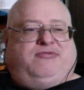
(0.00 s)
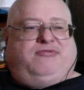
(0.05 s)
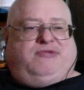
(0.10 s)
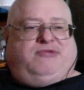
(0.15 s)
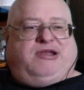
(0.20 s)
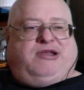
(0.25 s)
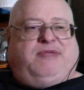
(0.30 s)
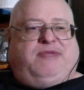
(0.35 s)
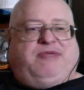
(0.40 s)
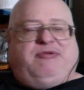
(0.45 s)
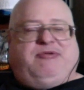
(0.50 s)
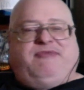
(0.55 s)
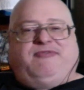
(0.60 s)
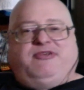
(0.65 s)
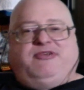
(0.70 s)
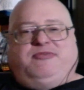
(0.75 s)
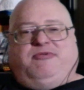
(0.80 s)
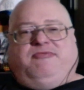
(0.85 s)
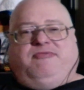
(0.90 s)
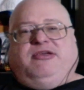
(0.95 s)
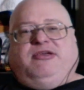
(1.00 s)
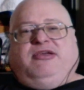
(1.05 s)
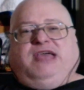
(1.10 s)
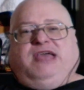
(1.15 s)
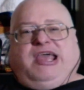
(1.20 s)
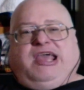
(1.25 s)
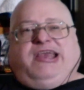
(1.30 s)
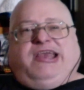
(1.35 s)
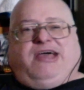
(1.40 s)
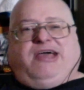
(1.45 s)
when I made my first movie.
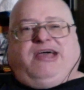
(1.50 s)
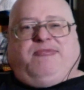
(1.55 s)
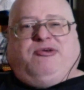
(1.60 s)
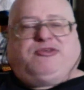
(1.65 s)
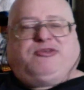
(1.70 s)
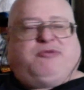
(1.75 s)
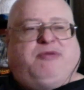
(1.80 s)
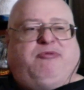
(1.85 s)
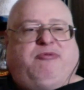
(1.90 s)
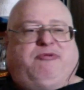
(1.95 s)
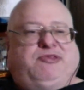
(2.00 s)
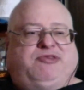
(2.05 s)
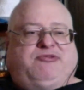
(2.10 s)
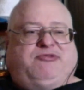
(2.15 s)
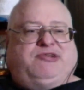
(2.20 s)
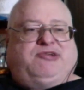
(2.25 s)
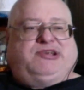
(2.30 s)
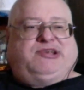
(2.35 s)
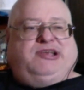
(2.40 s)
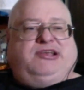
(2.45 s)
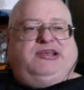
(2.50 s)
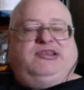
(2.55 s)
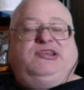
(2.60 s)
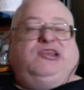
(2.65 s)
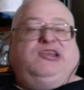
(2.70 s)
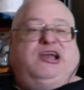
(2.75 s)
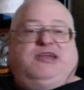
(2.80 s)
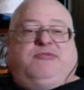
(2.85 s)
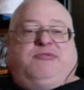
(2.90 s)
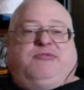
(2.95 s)
And yeah, most of my movies were shit.
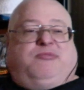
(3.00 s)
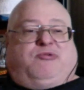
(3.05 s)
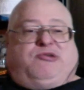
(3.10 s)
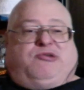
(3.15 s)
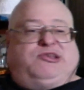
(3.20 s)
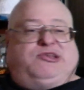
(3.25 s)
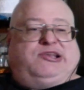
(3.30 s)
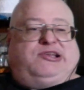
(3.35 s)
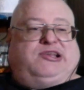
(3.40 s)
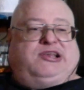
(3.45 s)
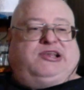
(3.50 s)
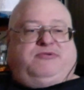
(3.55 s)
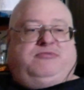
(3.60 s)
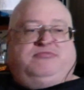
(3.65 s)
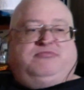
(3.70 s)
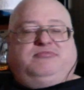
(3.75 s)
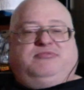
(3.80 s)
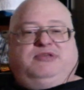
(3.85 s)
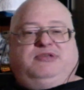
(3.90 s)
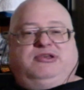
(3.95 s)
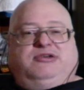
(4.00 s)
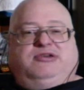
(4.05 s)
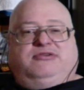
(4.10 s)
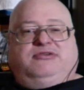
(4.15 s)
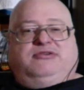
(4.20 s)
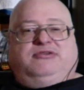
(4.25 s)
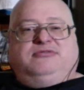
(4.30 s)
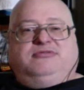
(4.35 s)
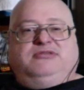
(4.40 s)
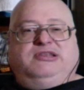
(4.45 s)
None of them were successful. You
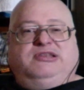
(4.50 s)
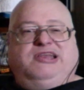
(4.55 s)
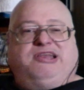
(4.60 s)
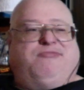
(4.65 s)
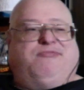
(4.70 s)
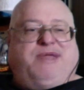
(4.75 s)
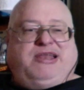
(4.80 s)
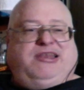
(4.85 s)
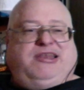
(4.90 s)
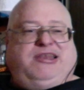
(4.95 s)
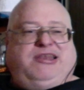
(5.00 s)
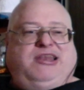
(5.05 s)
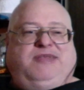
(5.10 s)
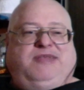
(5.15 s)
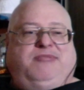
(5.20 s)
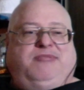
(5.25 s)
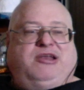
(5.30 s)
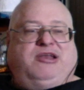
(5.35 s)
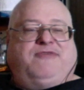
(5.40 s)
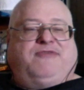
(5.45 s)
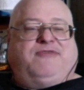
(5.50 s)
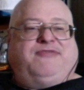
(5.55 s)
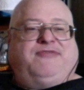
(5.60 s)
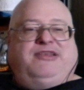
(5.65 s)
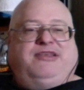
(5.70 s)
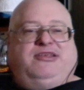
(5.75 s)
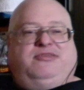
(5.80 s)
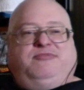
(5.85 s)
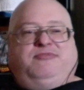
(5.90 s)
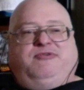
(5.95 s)
know, never made any money off any
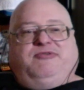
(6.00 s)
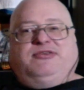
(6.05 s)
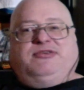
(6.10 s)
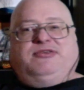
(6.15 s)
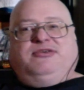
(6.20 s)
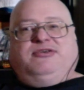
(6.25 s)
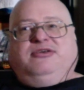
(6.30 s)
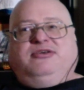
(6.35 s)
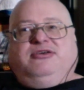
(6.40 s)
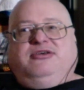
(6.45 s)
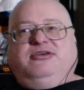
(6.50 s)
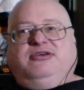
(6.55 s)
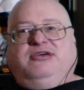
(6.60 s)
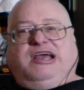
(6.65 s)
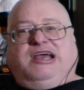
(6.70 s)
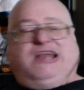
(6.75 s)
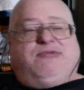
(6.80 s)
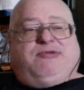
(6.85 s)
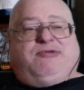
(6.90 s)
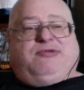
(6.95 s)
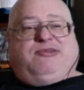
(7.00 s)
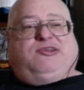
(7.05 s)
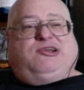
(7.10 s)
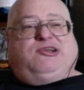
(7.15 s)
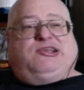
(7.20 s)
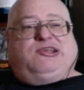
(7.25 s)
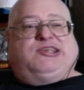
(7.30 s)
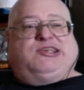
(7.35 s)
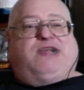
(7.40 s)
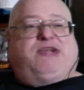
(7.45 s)
of the movies. I never even took a
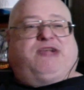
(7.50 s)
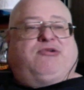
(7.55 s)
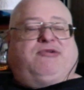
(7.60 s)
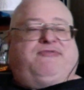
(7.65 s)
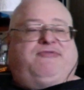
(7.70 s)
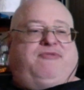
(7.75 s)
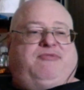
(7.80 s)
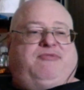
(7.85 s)
salary from